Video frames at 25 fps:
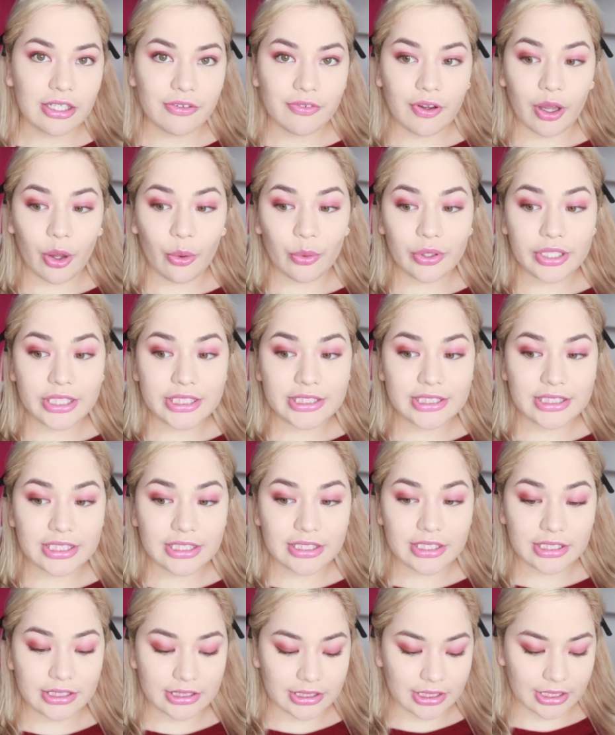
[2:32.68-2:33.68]
love how
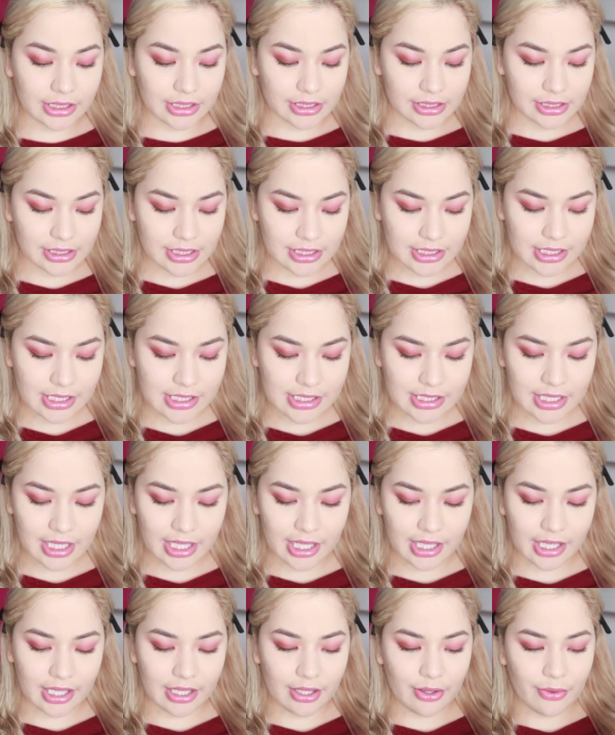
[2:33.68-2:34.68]
easy this is. This is
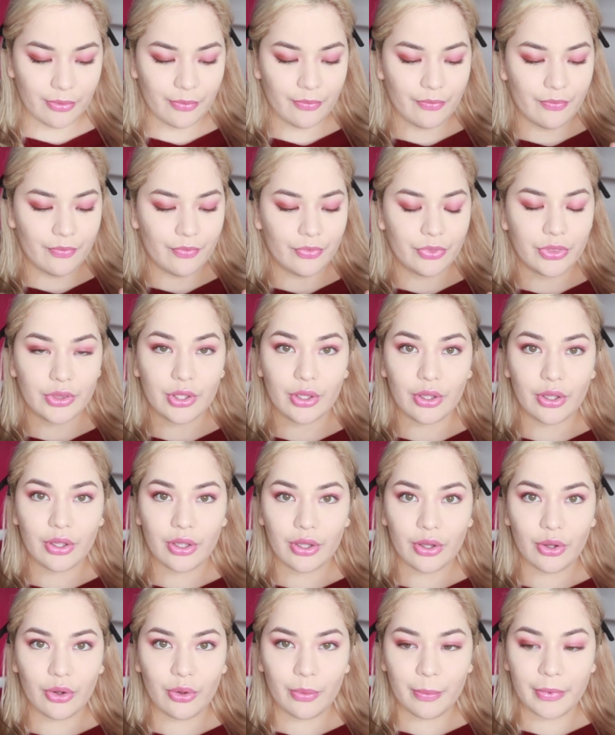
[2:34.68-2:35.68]
like,
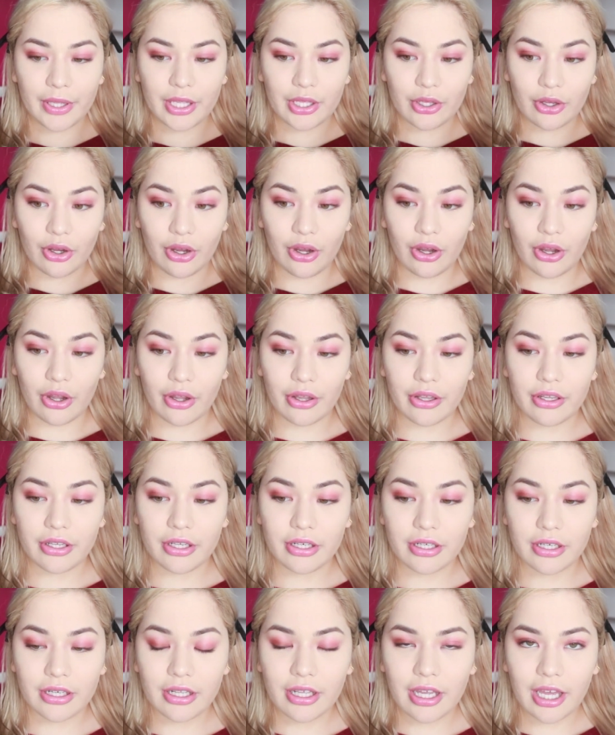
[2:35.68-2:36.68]
oh my god,
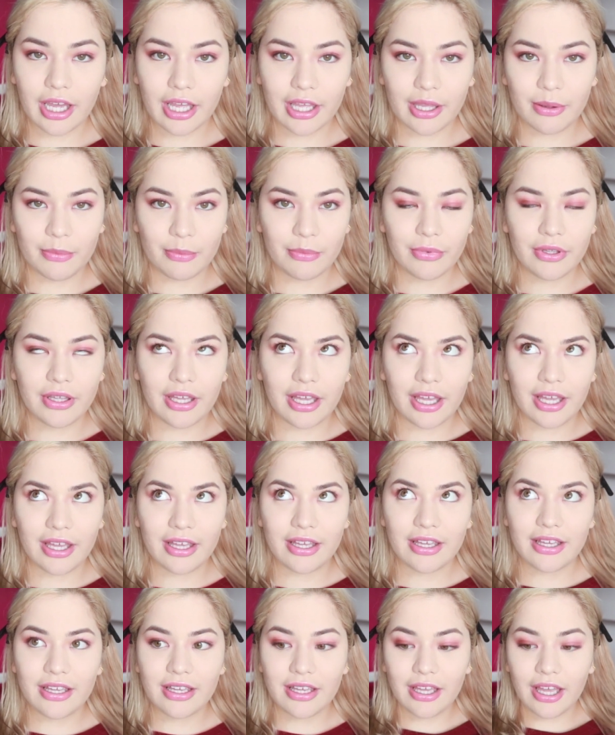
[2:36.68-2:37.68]

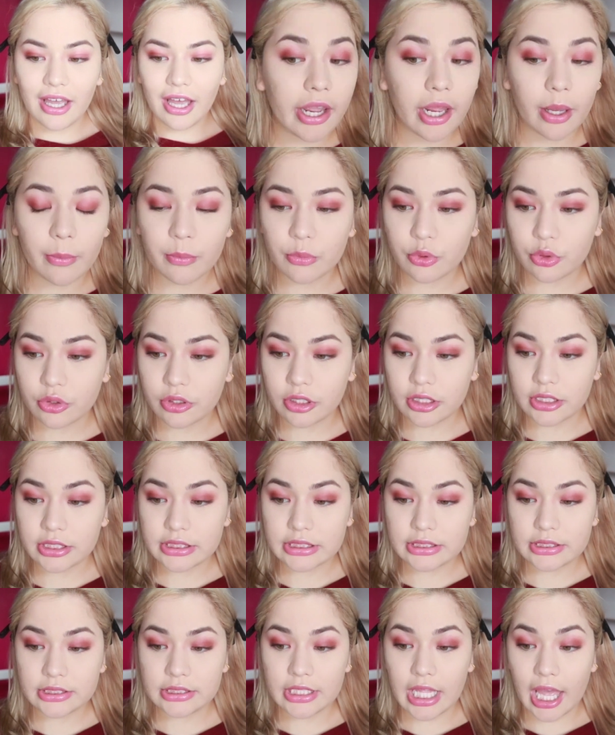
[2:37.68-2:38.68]
I'm looking
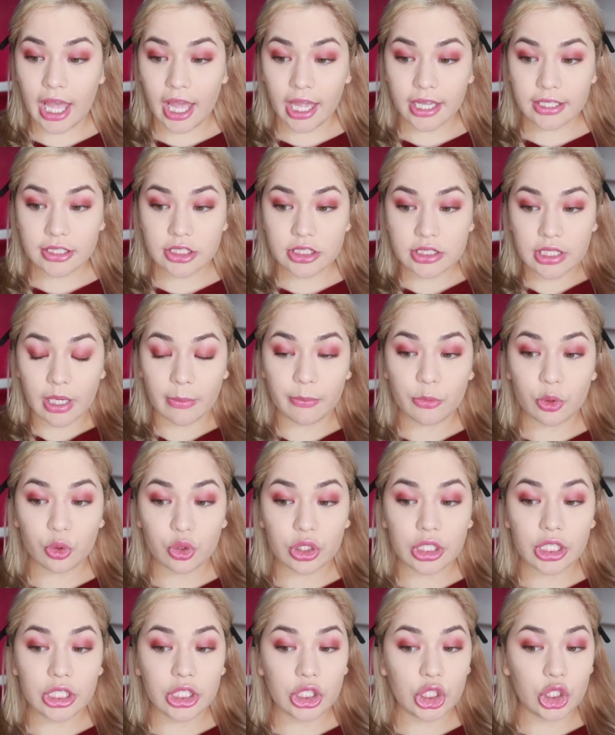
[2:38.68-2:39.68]
snatched, I'm
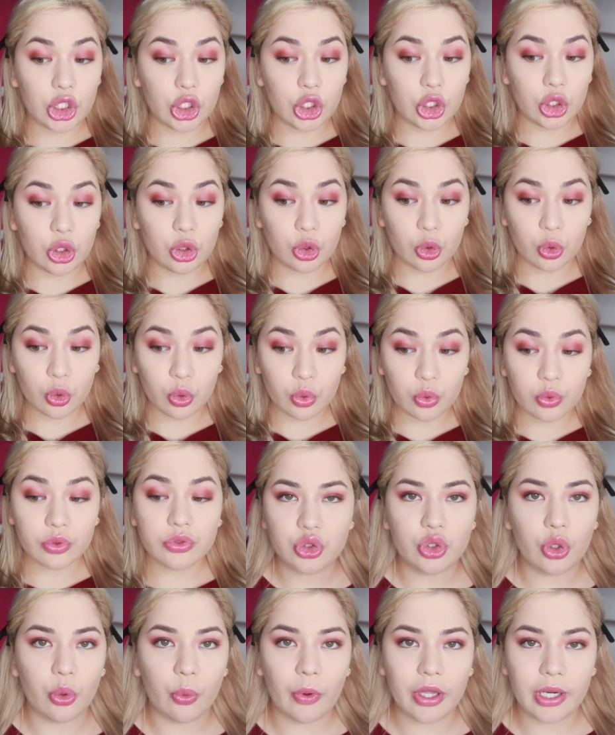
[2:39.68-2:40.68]
looking cute.
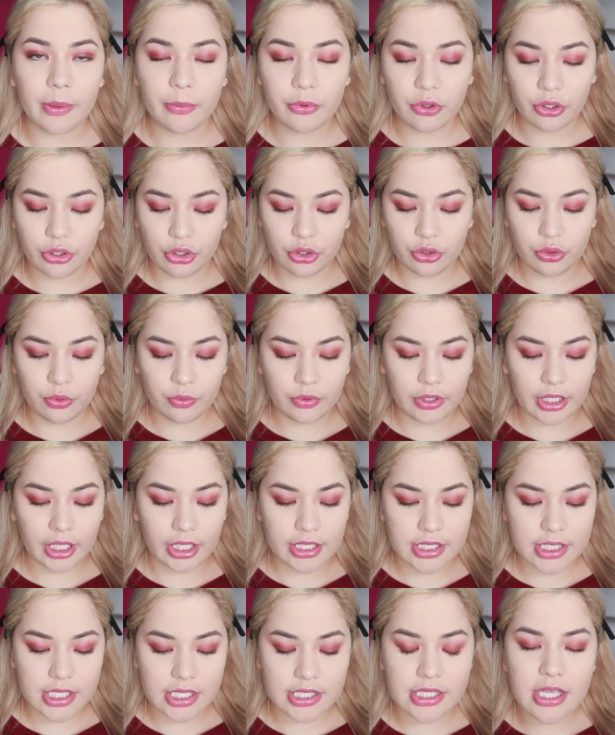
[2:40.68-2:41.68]
So what I'm gonna do
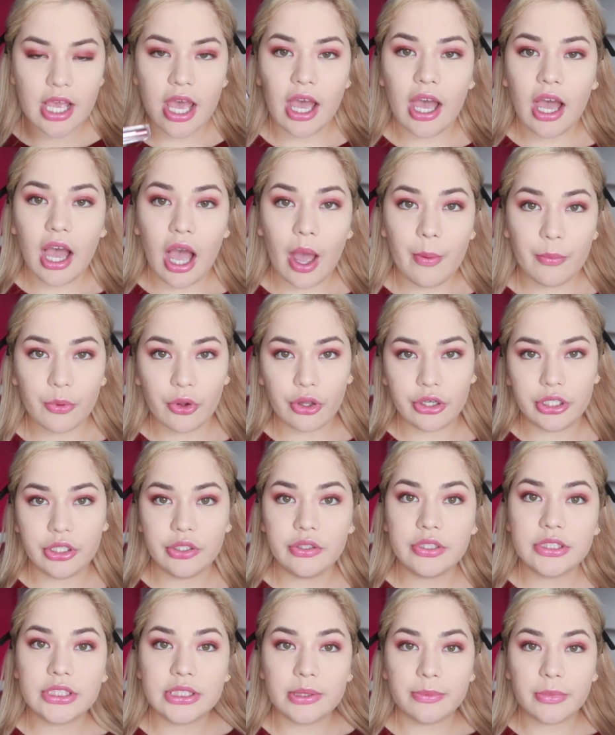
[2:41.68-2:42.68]
next is I'm gonna
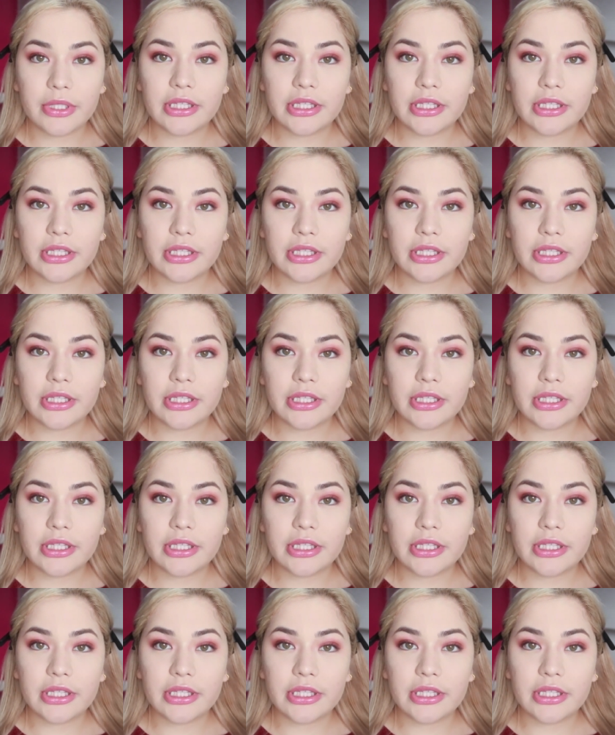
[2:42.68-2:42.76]
use the